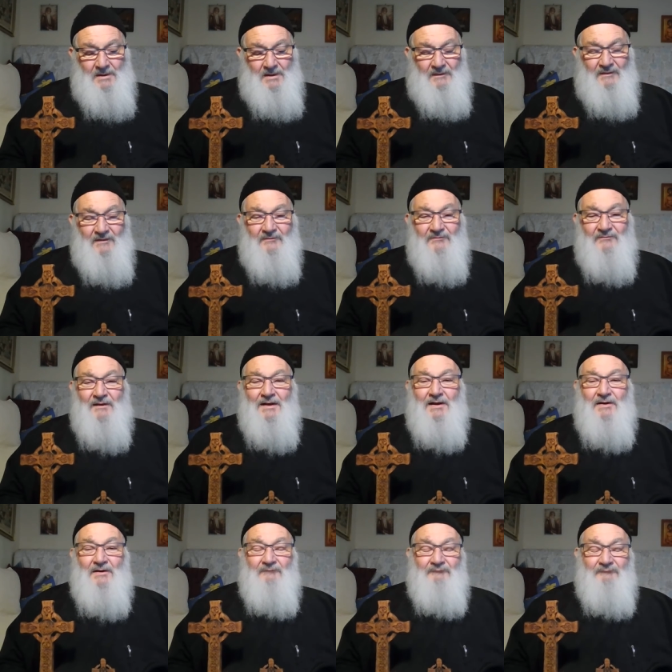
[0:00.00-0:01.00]
In this
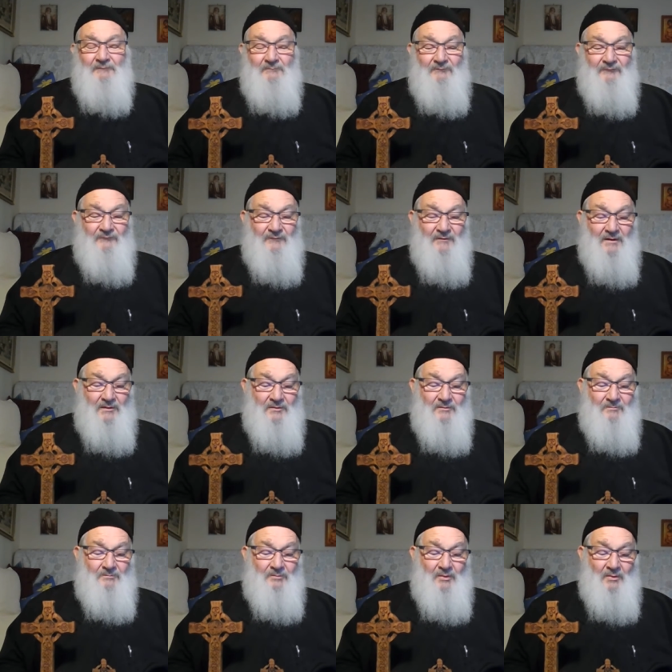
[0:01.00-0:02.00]
letter from
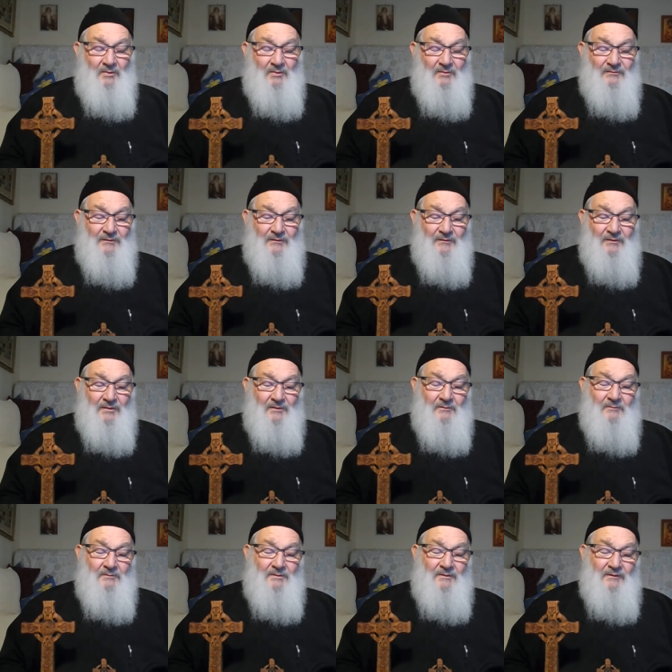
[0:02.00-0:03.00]
St. Paul to the
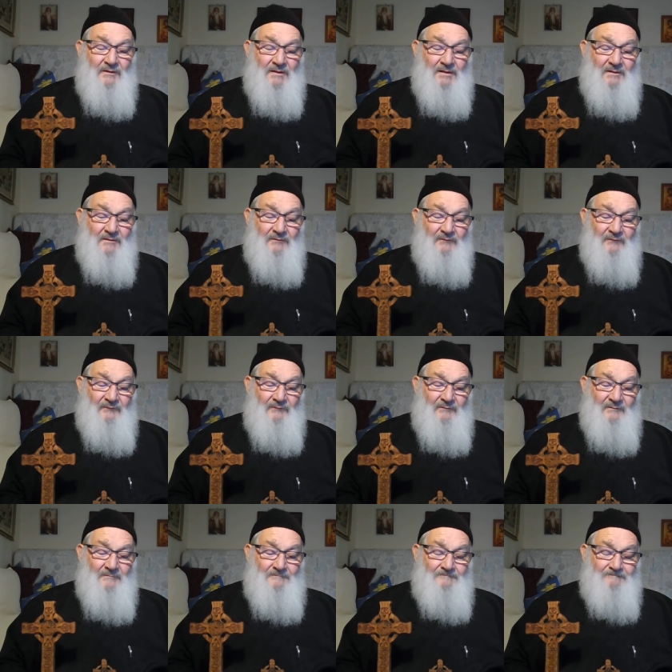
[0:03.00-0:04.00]
Corinthians,